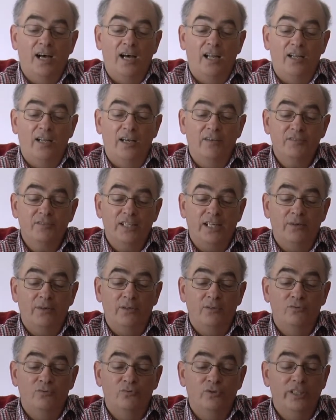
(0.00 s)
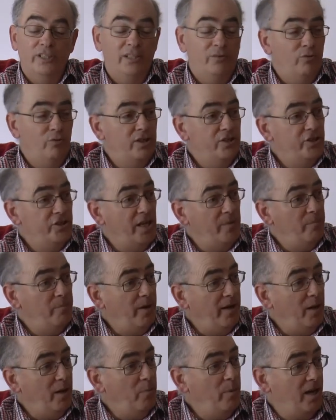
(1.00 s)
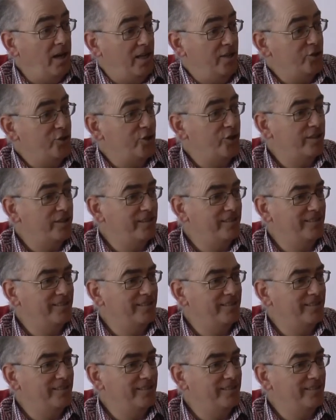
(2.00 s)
our lives now are really, really shaped by our past